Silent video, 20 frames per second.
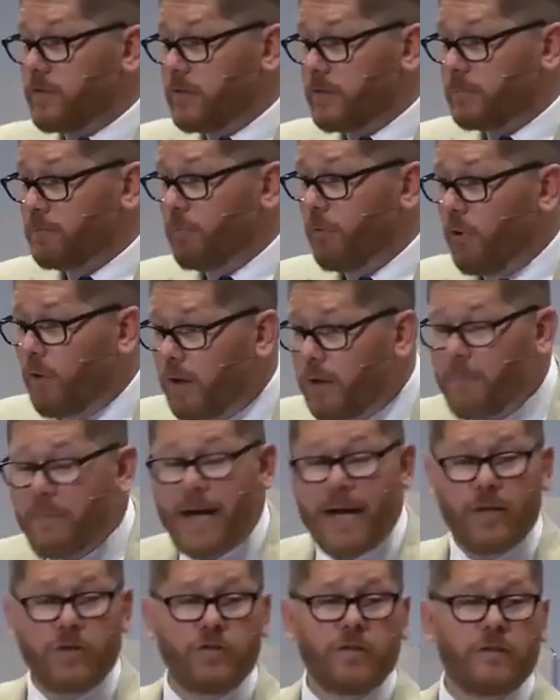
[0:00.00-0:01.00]
is pulling
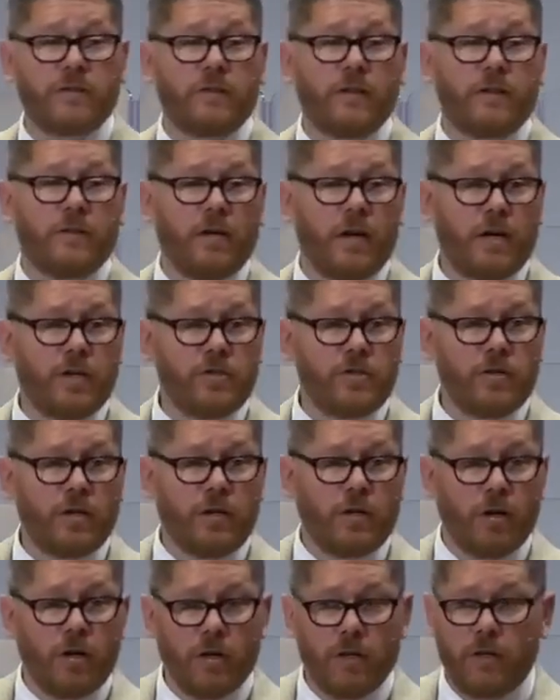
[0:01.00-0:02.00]
back just to touch the
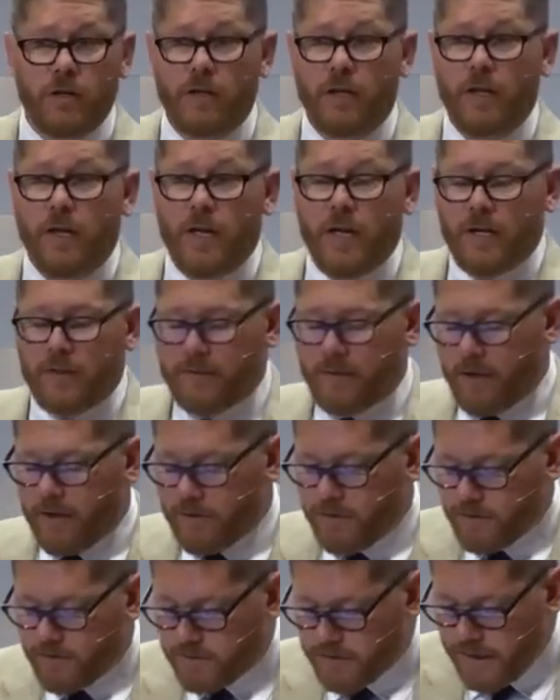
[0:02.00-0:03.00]
curtain to
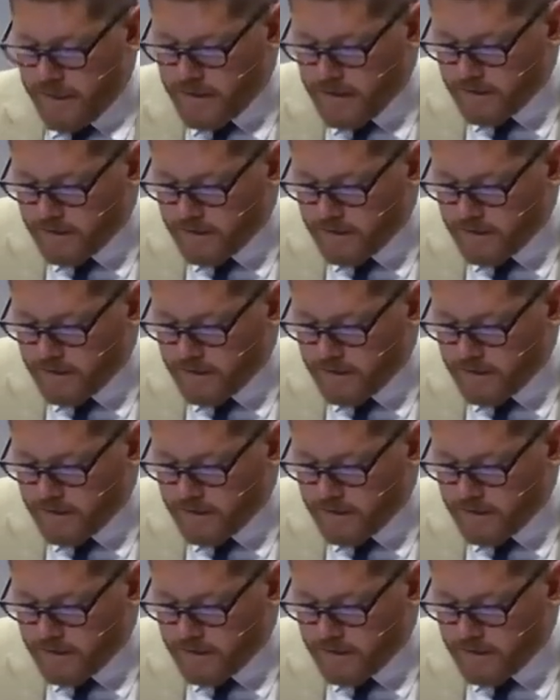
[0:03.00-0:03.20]
understand